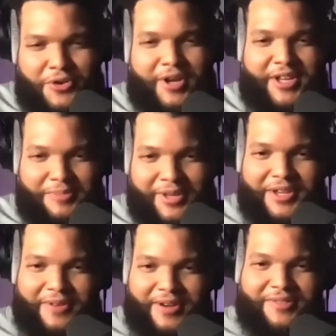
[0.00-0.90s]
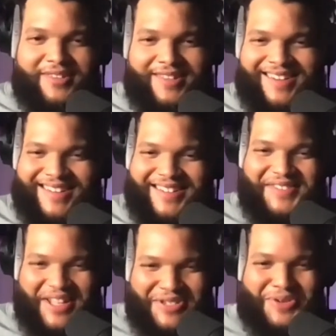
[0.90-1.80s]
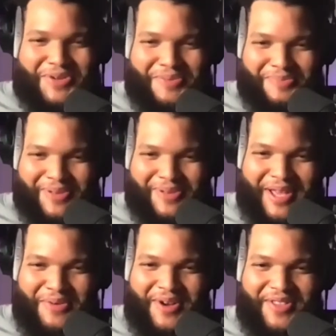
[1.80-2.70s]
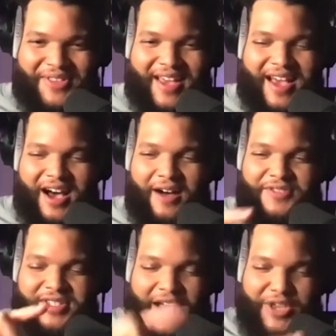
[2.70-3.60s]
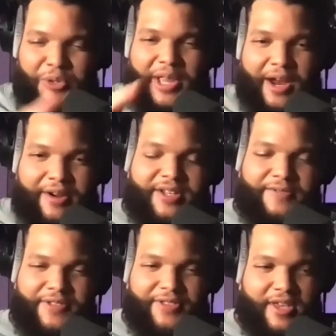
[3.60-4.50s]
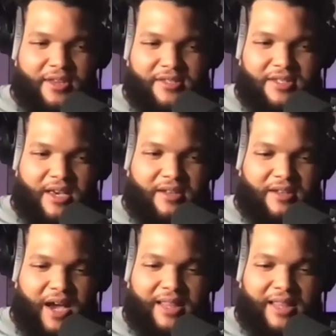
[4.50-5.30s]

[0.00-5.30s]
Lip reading: creating a playground that you can play with of just how you layer in different things. And